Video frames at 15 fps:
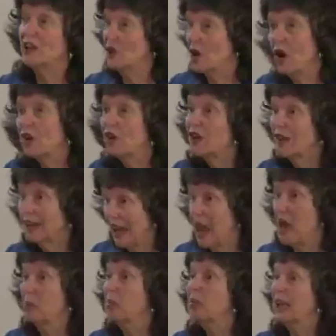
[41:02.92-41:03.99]
not
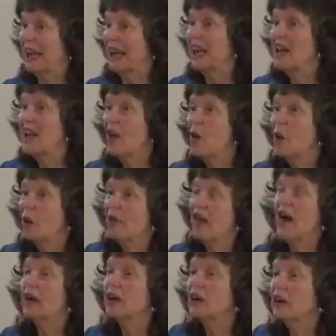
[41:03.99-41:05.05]
camply.
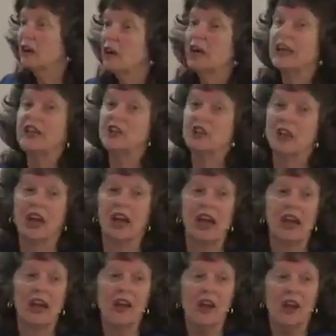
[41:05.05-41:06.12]
Without
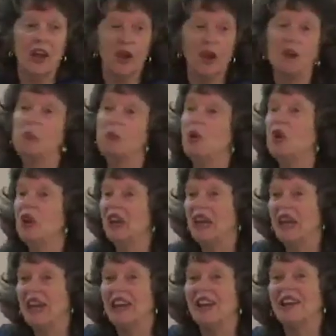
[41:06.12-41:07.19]
cliché,
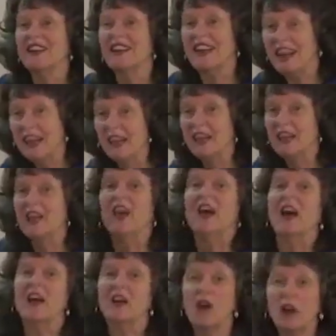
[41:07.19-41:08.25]
community in
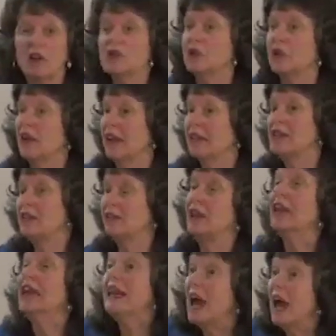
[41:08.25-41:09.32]
a cultural
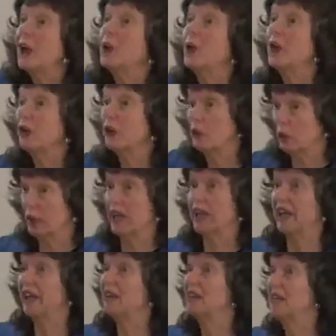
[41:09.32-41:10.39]
activity cannot
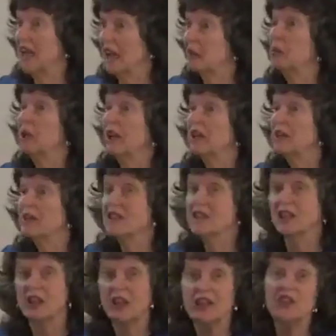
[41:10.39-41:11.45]
really take place.
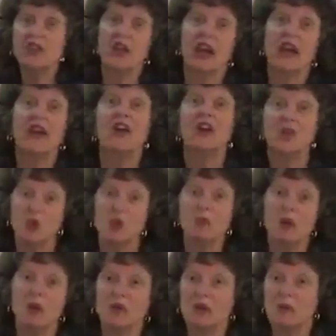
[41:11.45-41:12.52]
Cliché should
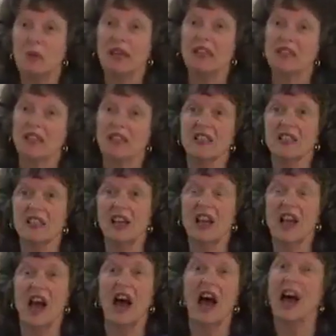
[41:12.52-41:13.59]
be respected,
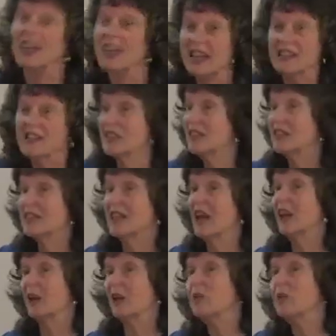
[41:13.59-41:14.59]
unless it's done